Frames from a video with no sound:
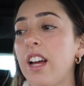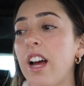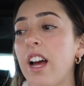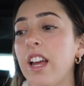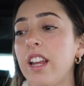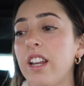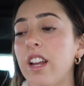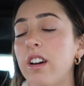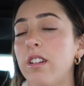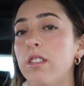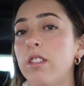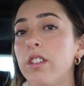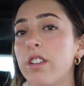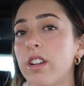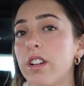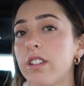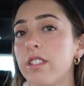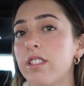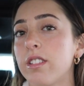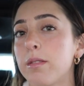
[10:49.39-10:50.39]
I know, hold
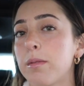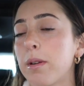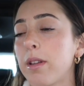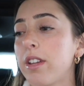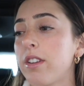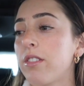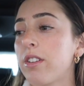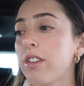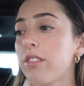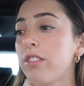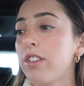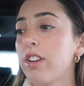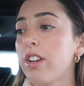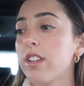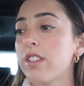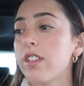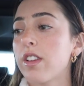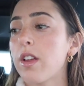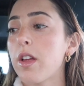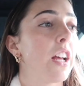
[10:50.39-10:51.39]
on, it's really annoying for you
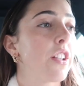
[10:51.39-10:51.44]
guys.